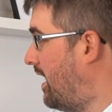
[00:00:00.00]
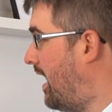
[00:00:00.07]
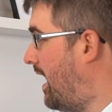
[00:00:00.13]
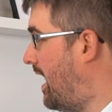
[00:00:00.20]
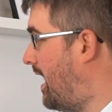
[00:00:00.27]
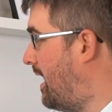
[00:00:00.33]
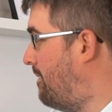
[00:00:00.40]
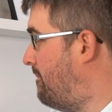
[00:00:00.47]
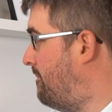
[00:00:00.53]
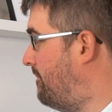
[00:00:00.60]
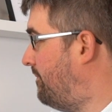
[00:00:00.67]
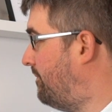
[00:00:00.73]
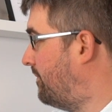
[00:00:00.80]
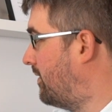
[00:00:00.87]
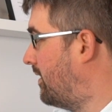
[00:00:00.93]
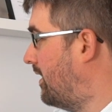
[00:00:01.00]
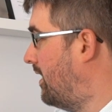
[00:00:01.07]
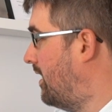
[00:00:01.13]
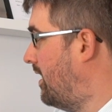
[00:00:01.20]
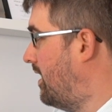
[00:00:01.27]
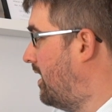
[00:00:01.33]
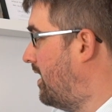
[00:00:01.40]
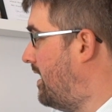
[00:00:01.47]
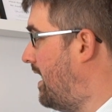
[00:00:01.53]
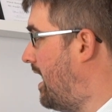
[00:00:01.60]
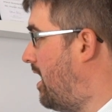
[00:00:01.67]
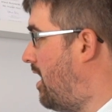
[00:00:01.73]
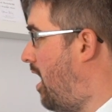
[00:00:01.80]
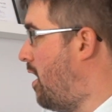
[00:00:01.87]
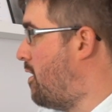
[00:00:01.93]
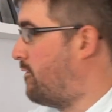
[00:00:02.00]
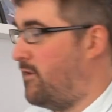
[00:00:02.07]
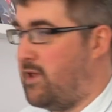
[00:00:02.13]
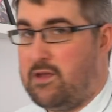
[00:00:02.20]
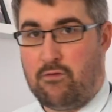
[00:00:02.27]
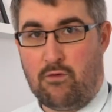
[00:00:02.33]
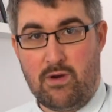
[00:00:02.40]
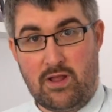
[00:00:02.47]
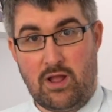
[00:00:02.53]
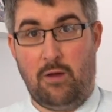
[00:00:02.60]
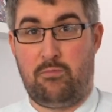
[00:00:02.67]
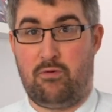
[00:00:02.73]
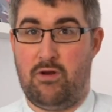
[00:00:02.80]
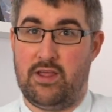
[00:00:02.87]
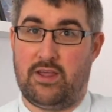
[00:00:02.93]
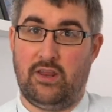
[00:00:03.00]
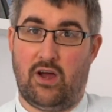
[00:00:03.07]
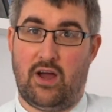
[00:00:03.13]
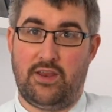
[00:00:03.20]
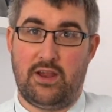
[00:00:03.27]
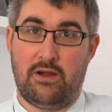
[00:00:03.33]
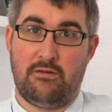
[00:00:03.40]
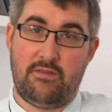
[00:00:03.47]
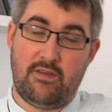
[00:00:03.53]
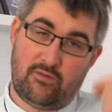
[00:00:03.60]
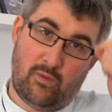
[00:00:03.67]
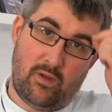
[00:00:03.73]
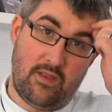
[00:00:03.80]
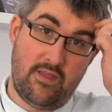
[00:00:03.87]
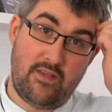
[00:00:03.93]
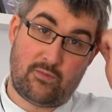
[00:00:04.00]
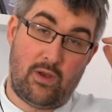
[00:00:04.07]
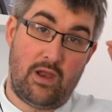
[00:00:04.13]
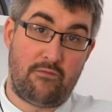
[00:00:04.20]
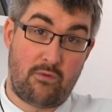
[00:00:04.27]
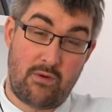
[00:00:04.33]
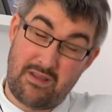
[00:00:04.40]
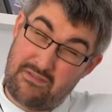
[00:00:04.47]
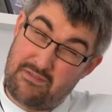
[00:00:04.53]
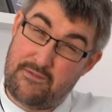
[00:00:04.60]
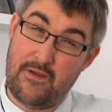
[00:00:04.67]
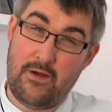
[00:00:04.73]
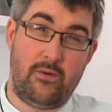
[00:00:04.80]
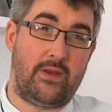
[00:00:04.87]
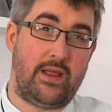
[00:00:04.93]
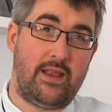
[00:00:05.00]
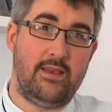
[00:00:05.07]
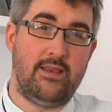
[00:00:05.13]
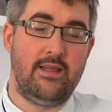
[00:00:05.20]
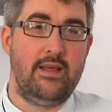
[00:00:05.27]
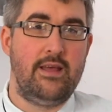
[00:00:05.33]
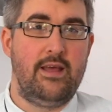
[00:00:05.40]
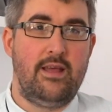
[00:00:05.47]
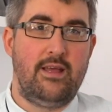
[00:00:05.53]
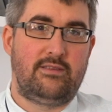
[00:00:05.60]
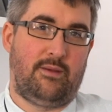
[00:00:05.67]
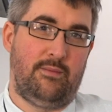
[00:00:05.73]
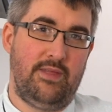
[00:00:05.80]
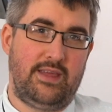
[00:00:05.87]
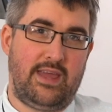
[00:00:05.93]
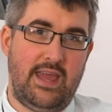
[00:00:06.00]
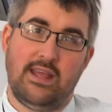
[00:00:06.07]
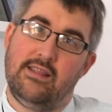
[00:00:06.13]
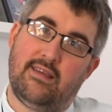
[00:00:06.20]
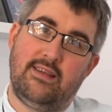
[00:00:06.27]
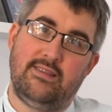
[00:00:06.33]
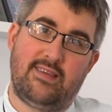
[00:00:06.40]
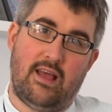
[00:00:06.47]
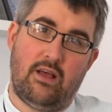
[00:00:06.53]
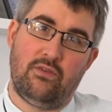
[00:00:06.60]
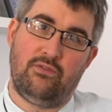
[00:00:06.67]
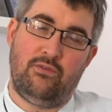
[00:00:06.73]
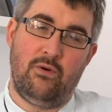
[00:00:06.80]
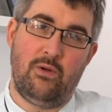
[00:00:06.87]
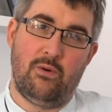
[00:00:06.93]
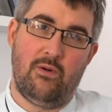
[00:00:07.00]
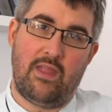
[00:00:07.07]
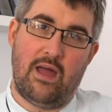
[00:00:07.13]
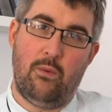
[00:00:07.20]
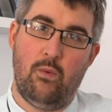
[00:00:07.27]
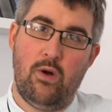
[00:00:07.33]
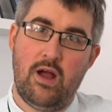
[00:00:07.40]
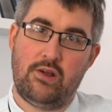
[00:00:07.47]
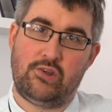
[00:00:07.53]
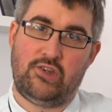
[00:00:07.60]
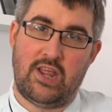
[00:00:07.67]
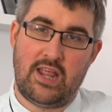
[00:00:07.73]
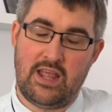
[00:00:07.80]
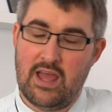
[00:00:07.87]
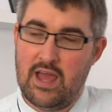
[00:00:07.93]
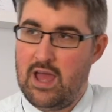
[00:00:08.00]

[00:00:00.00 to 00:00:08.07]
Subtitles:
Now, hopefully you've already got a pretty good idea of this one, and this one I've already filled in some of the key details for you on that worksheet,